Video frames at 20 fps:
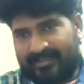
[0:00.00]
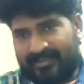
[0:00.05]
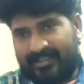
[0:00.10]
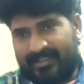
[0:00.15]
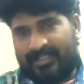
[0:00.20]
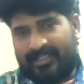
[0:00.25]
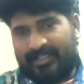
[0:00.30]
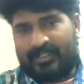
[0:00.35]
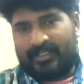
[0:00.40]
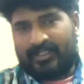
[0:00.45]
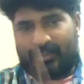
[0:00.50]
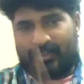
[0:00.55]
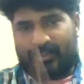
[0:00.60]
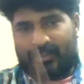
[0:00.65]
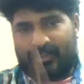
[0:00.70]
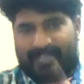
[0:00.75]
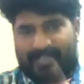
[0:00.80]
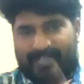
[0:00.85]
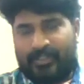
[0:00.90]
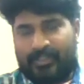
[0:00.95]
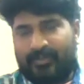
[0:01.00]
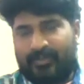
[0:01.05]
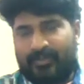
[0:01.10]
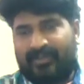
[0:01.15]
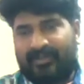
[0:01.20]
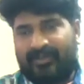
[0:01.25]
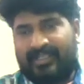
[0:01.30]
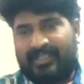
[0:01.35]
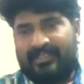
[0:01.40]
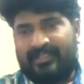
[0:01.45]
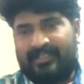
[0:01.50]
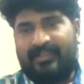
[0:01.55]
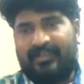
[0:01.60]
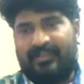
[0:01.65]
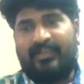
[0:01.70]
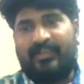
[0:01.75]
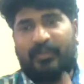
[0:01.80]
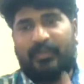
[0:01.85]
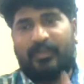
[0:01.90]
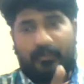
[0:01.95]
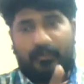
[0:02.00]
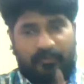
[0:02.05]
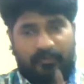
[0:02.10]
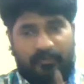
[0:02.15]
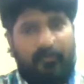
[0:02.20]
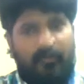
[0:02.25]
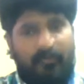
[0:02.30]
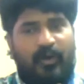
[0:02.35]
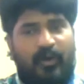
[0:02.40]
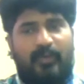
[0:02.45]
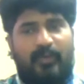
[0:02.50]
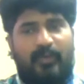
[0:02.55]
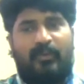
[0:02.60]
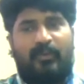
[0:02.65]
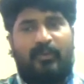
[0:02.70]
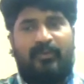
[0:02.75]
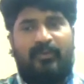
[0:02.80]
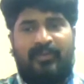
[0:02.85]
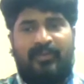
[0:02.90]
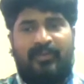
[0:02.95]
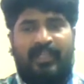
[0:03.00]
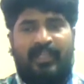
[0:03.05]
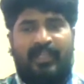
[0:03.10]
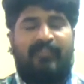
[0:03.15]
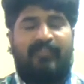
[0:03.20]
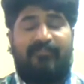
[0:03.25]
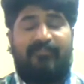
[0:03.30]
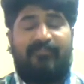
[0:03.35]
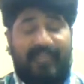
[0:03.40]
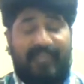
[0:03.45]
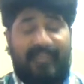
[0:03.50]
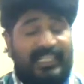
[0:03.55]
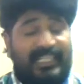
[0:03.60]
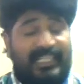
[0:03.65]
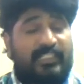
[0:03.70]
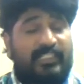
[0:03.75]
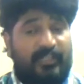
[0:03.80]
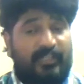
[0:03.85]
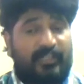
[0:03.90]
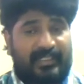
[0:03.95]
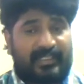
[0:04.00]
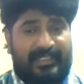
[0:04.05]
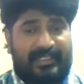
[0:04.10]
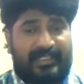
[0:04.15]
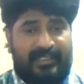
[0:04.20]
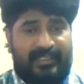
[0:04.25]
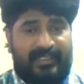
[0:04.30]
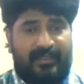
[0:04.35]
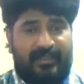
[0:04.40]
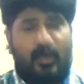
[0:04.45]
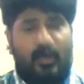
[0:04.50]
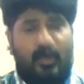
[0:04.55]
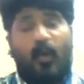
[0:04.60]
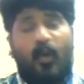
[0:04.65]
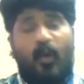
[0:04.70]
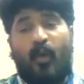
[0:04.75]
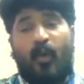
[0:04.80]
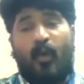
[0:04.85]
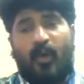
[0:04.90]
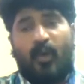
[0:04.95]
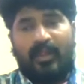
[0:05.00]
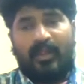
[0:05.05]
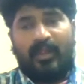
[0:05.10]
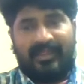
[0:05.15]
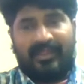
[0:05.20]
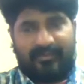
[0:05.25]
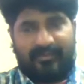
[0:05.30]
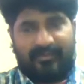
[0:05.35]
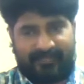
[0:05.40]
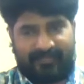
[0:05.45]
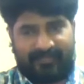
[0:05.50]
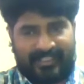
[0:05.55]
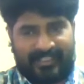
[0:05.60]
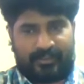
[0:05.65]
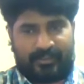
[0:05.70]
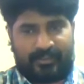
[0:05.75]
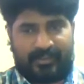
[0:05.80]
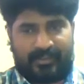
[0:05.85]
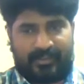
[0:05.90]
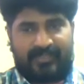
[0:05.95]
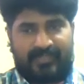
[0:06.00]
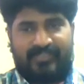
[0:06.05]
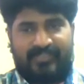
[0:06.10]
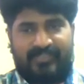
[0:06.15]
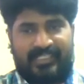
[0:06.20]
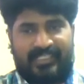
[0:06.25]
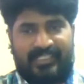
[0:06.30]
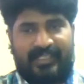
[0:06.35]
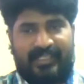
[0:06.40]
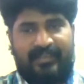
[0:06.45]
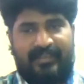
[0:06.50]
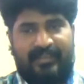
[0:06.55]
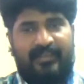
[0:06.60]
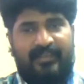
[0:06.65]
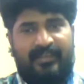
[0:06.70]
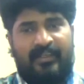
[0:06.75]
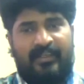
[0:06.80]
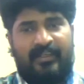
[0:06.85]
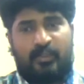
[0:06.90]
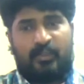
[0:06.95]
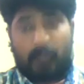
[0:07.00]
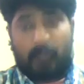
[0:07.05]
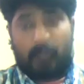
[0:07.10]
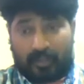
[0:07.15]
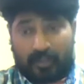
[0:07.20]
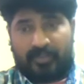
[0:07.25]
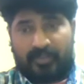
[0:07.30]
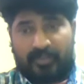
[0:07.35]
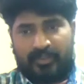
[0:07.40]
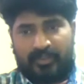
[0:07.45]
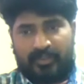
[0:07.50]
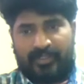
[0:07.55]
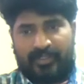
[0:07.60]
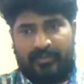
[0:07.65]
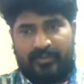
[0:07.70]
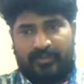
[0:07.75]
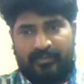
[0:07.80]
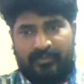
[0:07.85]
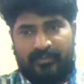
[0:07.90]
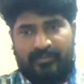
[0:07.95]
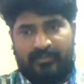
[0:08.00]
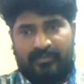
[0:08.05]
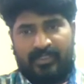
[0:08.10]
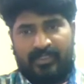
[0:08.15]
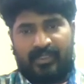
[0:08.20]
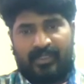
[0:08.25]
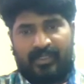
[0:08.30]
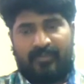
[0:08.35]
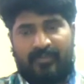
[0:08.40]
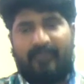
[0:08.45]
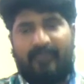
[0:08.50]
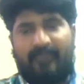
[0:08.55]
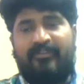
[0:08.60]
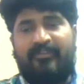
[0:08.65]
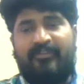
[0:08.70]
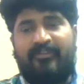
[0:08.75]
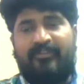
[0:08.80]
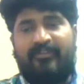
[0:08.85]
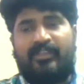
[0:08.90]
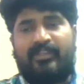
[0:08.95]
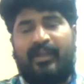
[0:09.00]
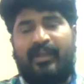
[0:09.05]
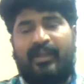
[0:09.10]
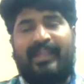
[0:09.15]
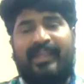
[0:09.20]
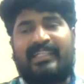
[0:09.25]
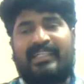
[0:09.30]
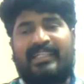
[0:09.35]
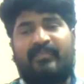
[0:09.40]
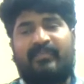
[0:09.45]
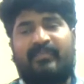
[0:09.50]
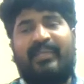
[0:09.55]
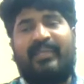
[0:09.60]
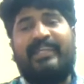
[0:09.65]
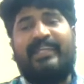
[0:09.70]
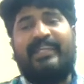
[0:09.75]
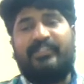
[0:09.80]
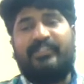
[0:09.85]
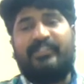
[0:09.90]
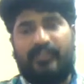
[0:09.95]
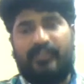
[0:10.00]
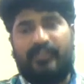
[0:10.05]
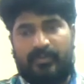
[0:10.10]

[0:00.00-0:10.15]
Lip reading: So make sure that you follow very strictly all the features which I talked to you, or maybe which I explained to you,